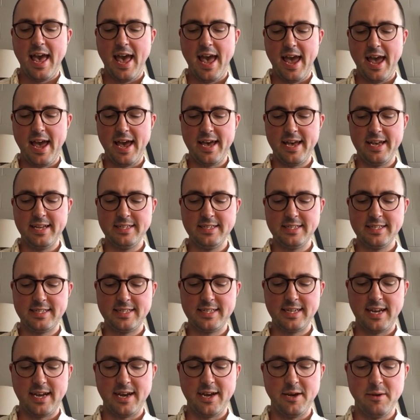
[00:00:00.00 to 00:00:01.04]
And
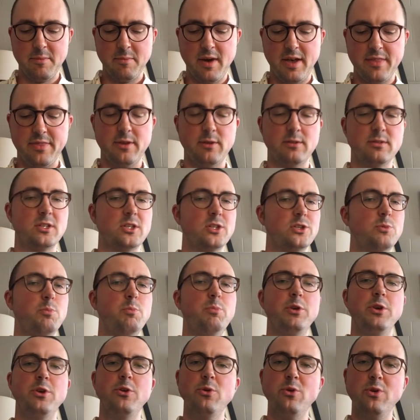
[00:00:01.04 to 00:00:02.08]
there's this
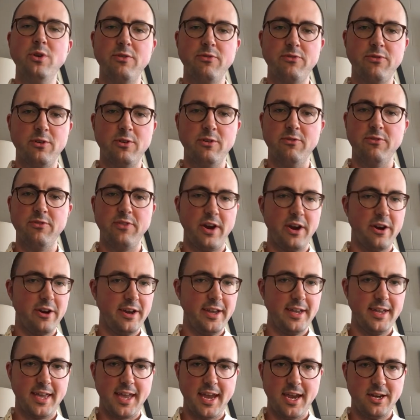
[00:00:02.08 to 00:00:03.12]
beautiful
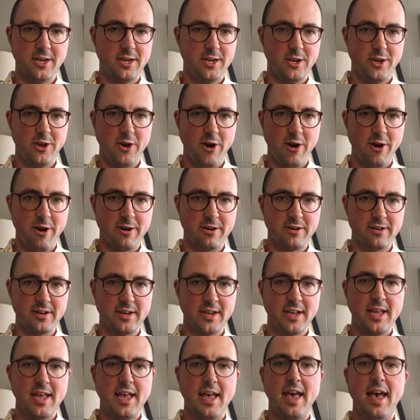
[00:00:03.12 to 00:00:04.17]
variegated yarn,
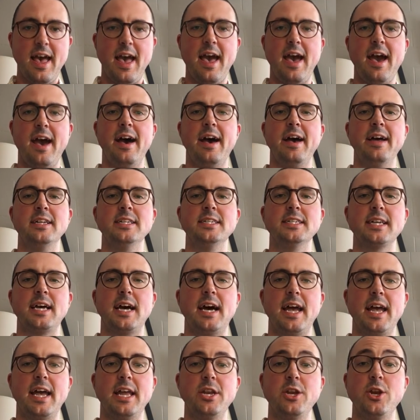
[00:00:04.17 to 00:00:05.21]
and
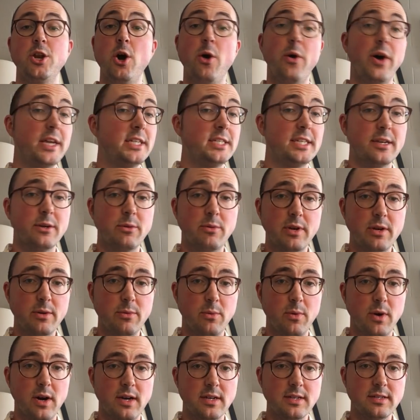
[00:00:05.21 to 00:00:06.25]
I had no idea what it
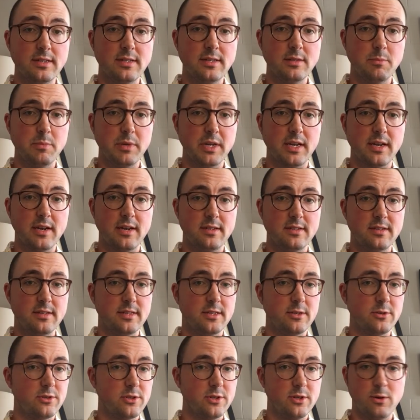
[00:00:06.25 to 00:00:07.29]
was because
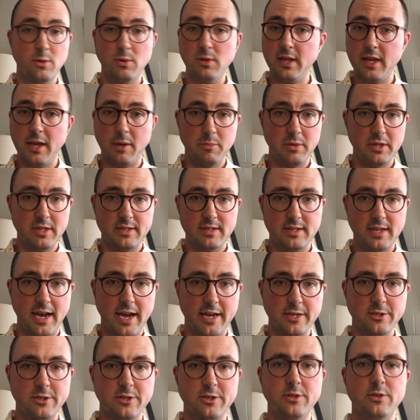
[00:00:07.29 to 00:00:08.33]
there's no label
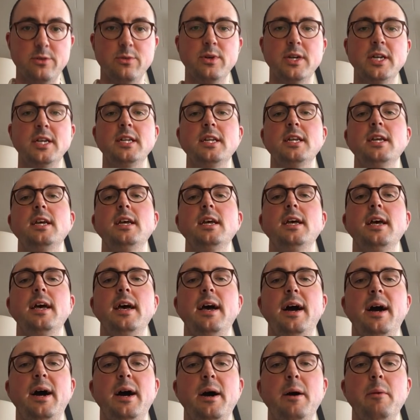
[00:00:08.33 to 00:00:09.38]
attached to it,
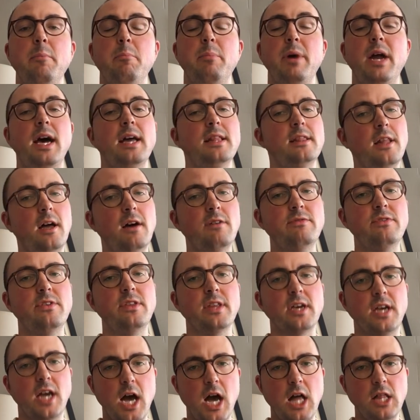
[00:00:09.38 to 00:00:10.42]
but I loved
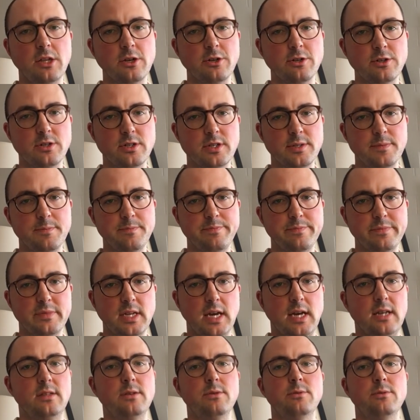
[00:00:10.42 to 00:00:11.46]
the colors,
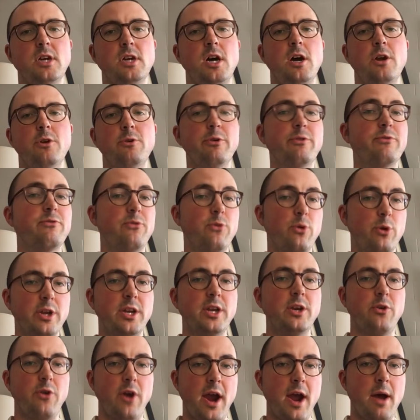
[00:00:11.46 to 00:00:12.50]
and a
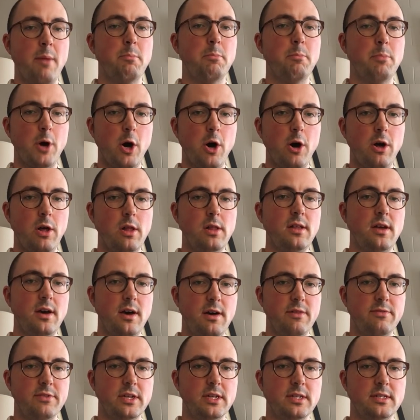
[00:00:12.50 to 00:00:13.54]
140-gram ball
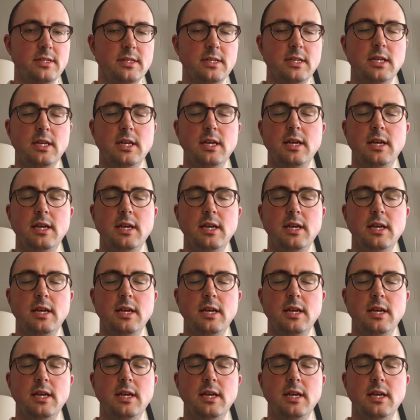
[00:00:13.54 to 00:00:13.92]
of it.